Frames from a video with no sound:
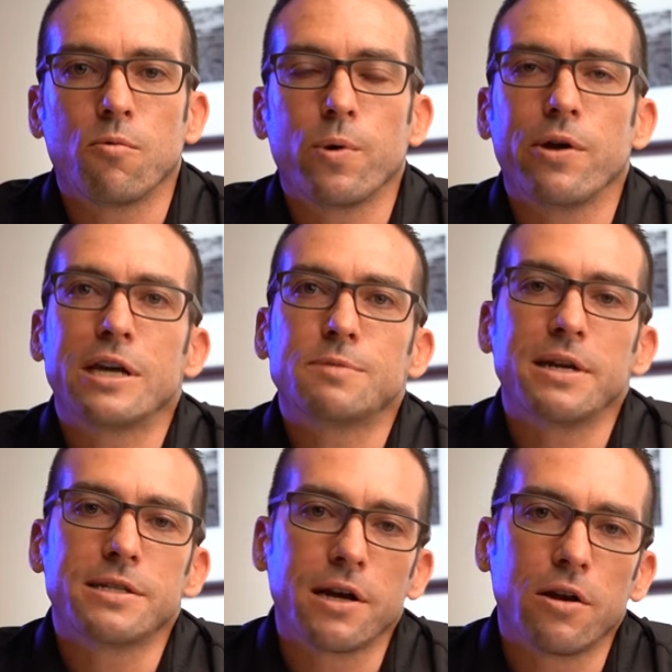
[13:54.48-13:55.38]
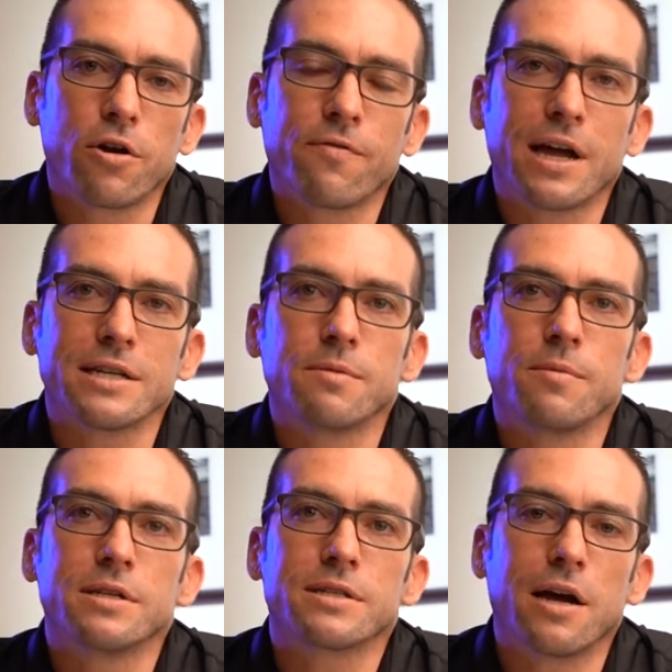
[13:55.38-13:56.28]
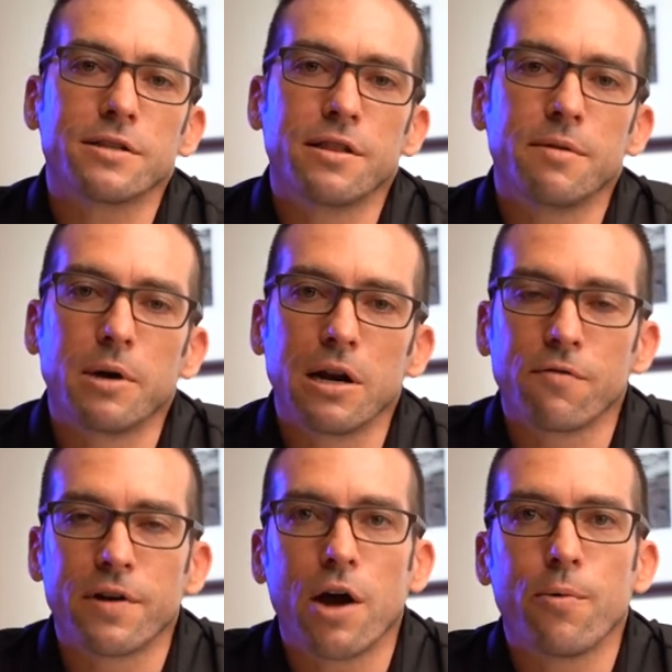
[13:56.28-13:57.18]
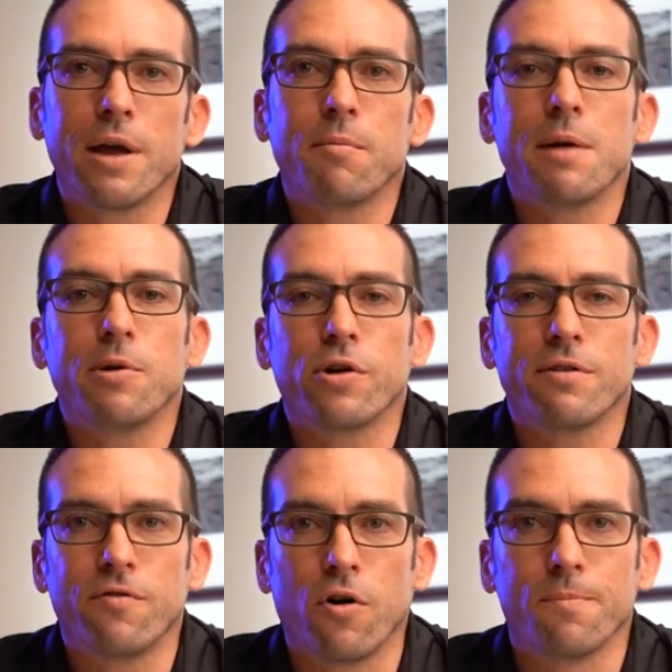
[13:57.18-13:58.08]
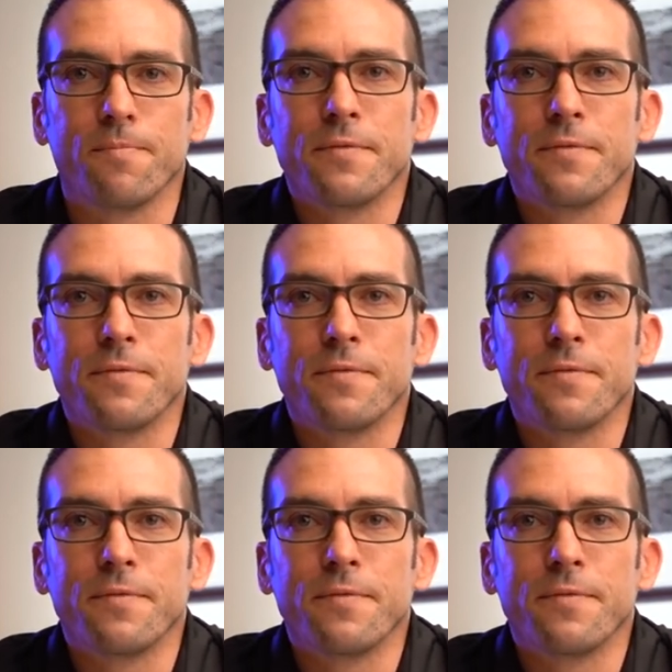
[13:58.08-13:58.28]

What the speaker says: where you're expecting a lot of customers out in the middle of nowhere, maybe on a farm.